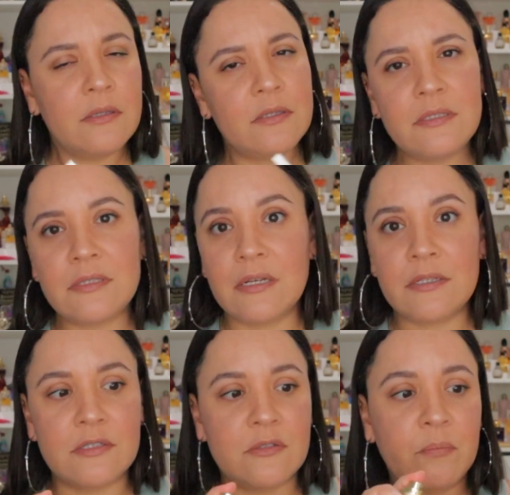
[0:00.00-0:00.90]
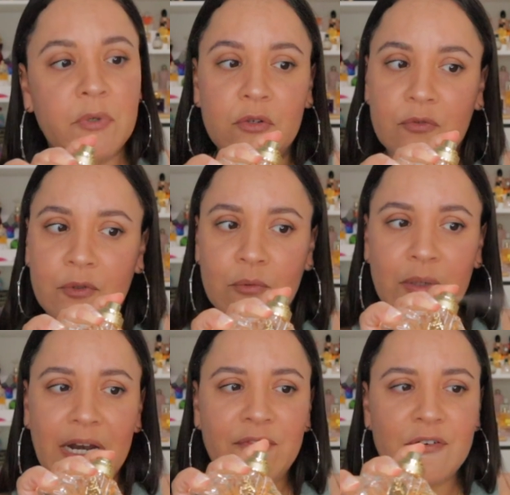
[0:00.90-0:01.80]
This scent is beautiful.
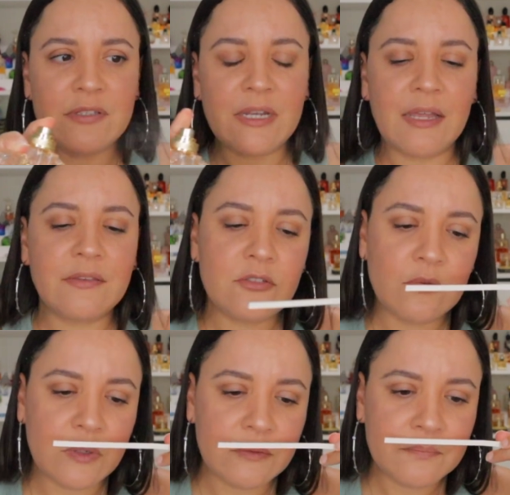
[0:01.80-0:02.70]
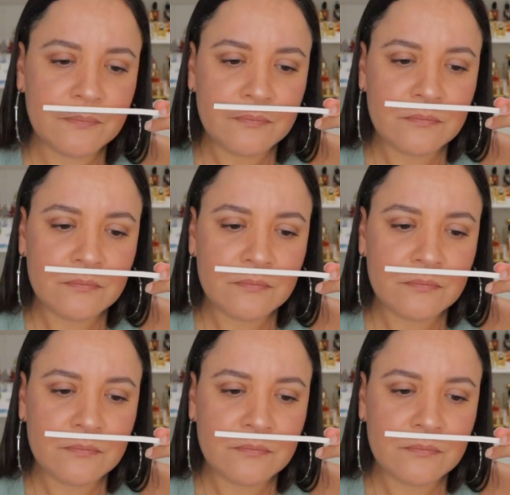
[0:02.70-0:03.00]
When I first got this one,